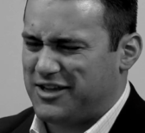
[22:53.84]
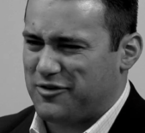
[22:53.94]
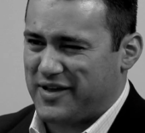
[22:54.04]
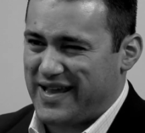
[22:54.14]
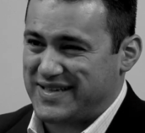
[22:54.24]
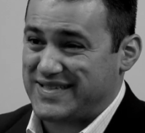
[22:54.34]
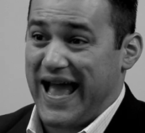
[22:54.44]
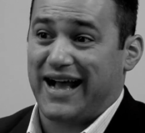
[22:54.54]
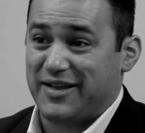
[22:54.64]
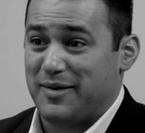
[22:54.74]
literally
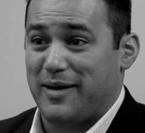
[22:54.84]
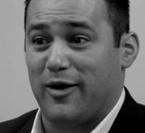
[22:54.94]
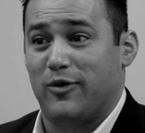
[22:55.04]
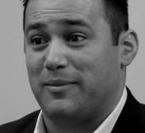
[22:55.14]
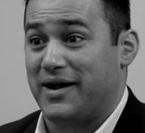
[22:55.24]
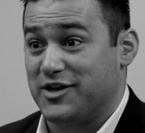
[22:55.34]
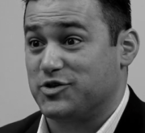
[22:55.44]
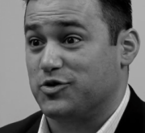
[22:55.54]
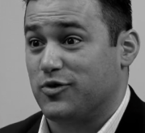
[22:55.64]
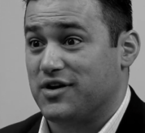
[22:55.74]
exactly about what my
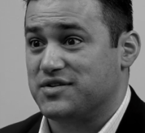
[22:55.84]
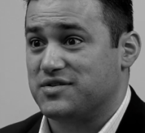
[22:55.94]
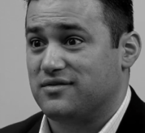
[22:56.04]
issue was.